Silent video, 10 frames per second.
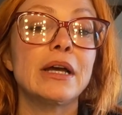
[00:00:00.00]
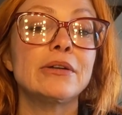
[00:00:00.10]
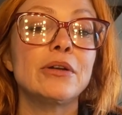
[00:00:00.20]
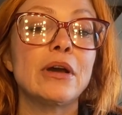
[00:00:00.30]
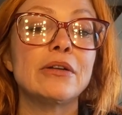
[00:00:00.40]
I
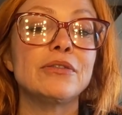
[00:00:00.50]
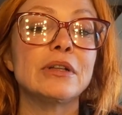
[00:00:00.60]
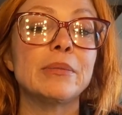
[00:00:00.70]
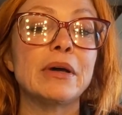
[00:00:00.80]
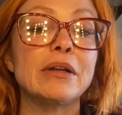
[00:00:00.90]
don't know how to
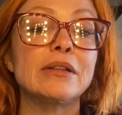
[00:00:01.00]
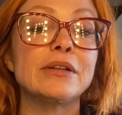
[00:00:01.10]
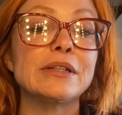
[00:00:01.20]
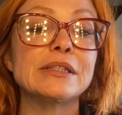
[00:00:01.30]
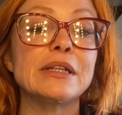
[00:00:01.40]
feel about it.
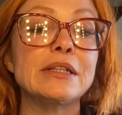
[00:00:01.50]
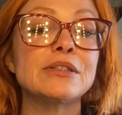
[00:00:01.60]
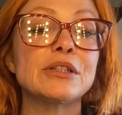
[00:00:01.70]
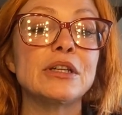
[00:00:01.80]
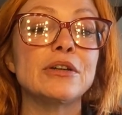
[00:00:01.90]
There is an
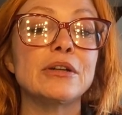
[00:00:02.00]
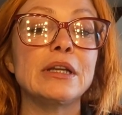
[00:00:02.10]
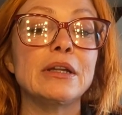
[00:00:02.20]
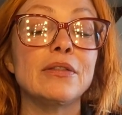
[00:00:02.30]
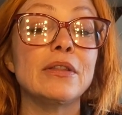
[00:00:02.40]

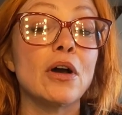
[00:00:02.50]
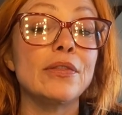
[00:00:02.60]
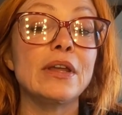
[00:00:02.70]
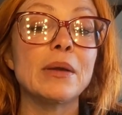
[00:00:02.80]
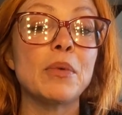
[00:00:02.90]
insecurity in,
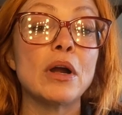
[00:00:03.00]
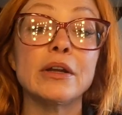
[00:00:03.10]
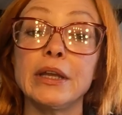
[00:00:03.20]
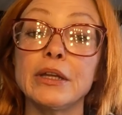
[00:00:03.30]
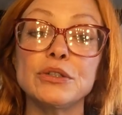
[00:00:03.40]
on their
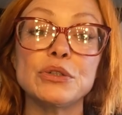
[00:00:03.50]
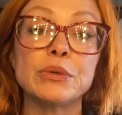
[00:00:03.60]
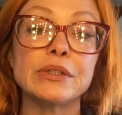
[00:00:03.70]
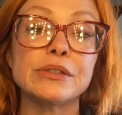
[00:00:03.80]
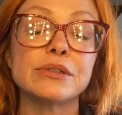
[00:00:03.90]
part and
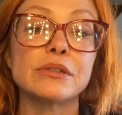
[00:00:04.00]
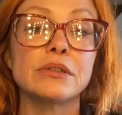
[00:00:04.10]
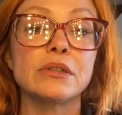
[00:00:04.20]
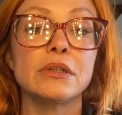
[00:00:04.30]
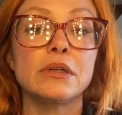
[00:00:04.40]
yours.
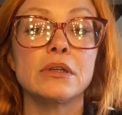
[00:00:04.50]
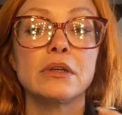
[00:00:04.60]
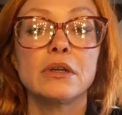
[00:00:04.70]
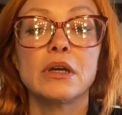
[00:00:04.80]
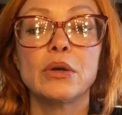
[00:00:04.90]

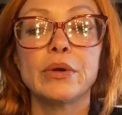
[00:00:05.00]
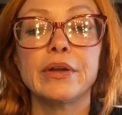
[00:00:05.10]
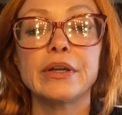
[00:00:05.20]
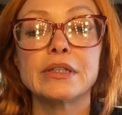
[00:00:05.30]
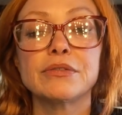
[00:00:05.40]

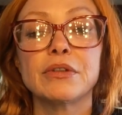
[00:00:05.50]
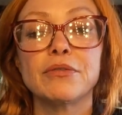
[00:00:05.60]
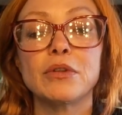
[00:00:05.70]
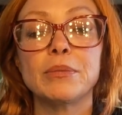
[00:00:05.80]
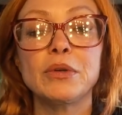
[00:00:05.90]
Aquarius for the
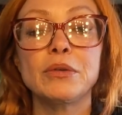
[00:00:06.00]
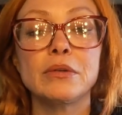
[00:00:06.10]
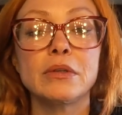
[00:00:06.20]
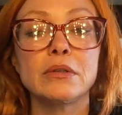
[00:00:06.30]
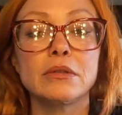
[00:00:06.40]
full
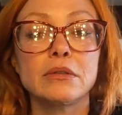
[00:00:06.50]
moon.